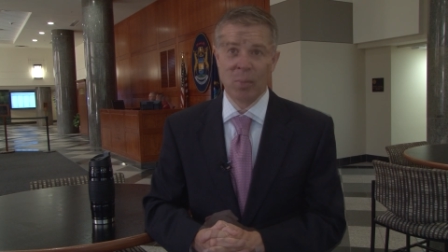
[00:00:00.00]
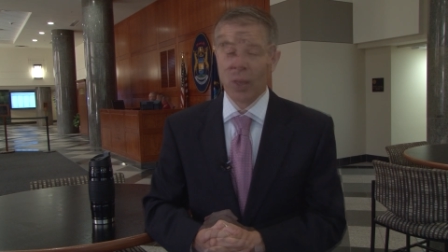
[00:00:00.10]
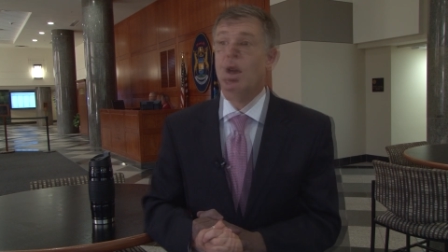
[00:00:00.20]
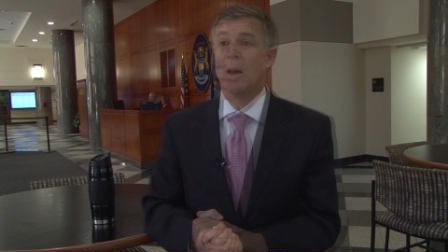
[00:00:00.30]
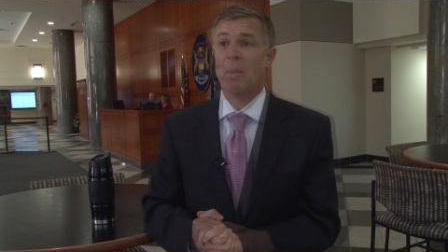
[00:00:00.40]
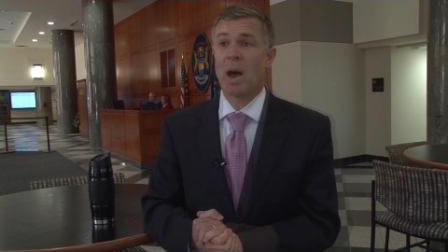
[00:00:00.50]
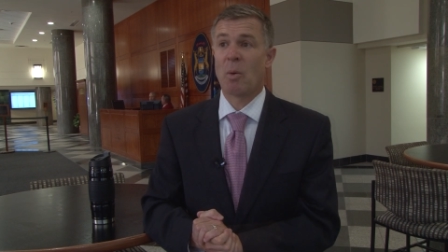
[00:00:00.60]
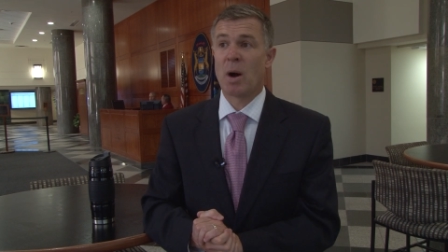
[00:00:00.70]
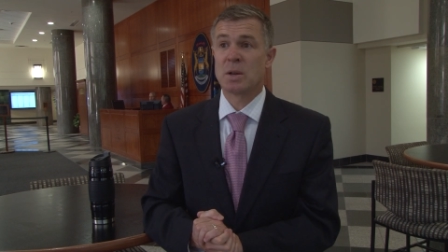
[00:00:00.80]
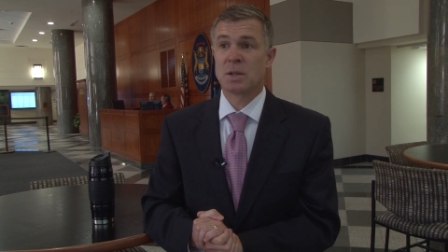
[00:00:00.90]
Um, I
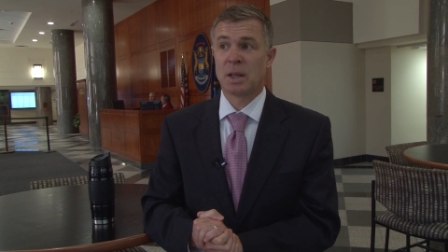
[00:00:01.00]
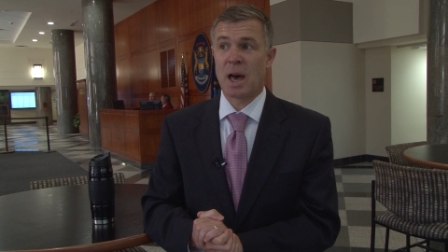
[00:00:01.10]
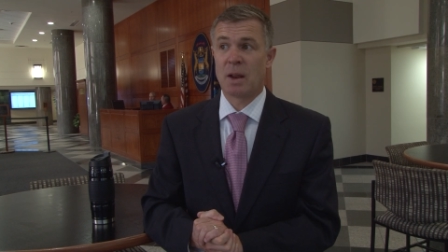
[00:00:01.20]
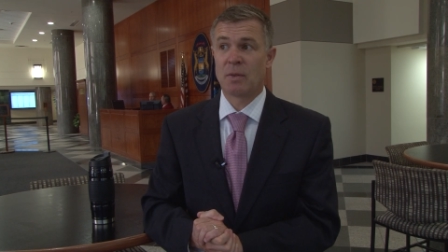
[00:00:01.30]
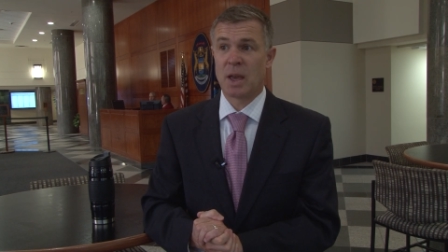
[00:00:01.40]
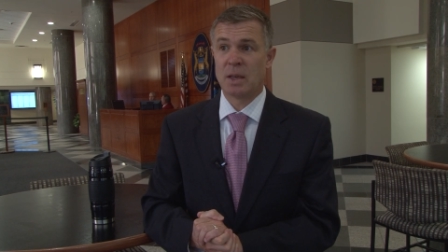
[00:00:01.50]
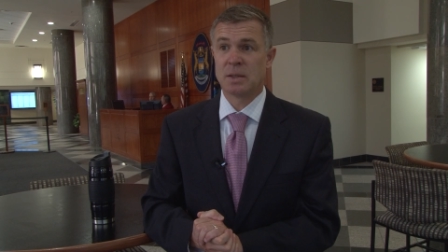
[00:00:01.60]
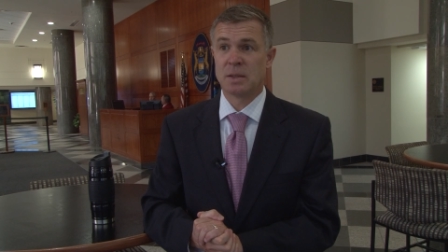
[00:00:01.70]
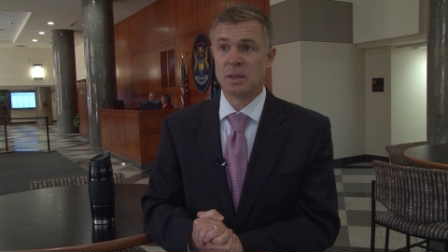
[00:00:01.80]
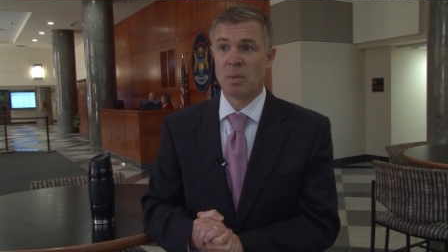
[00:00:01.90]
watched a lot of
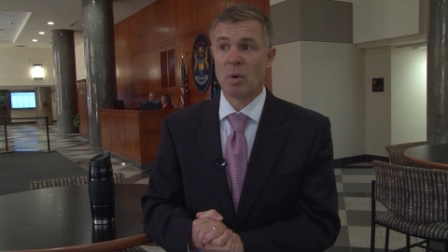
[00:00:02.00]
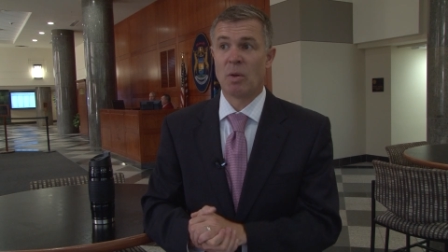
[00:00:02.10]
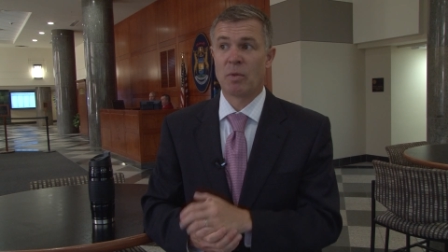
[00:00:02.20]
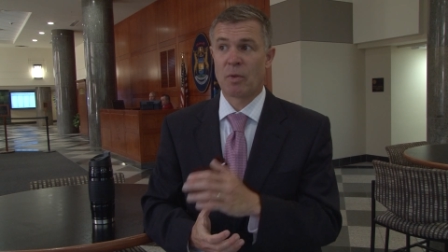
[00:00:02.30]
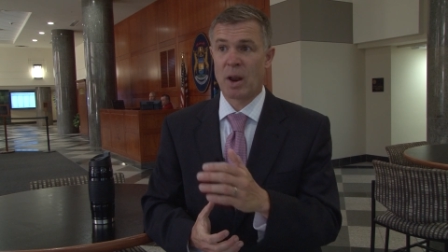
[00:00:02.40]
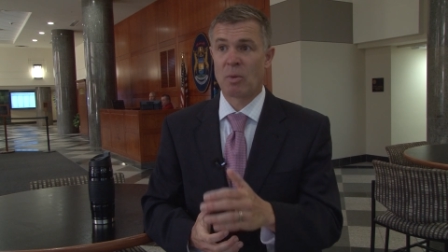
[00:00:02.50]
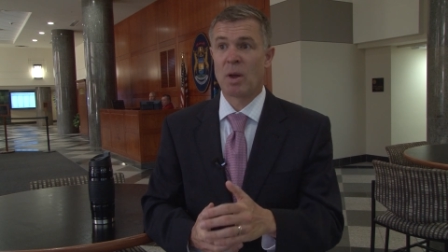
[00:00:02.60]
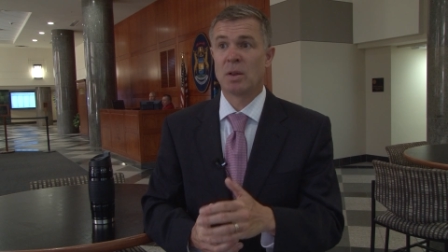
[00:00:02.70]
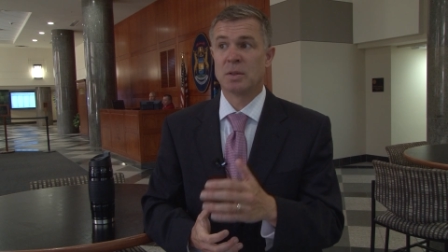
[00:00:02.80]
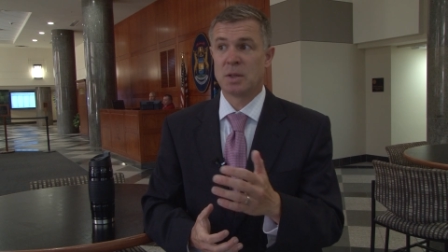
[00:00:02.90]
cases that both Frank
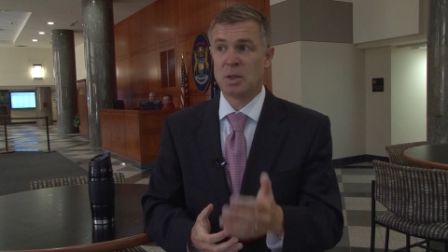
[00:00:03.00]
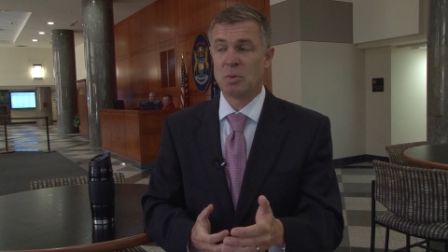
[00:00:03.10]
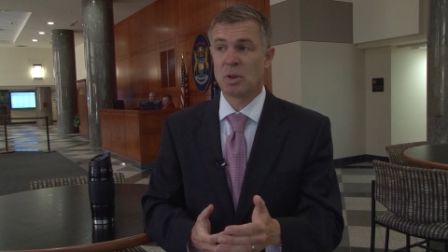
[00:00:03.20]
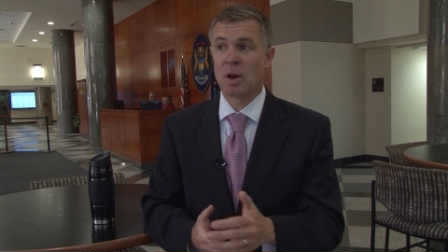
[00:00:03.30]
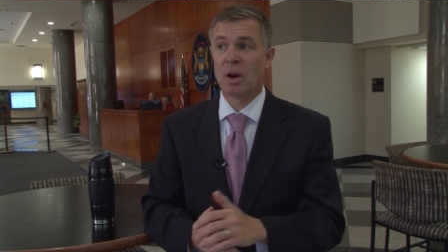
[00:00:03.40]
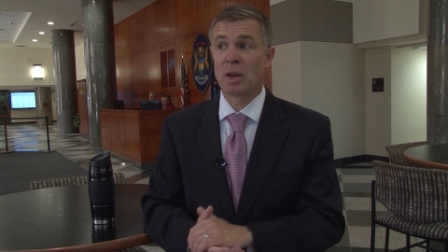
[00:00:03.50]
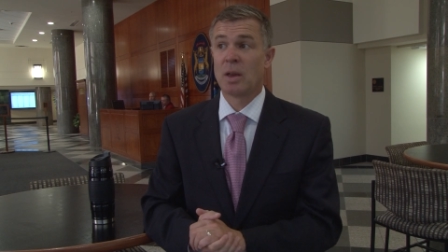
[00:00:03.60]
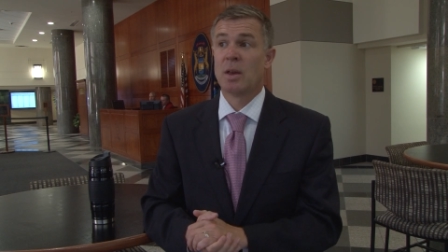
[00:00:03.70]
Reynolds and Hugh Clark,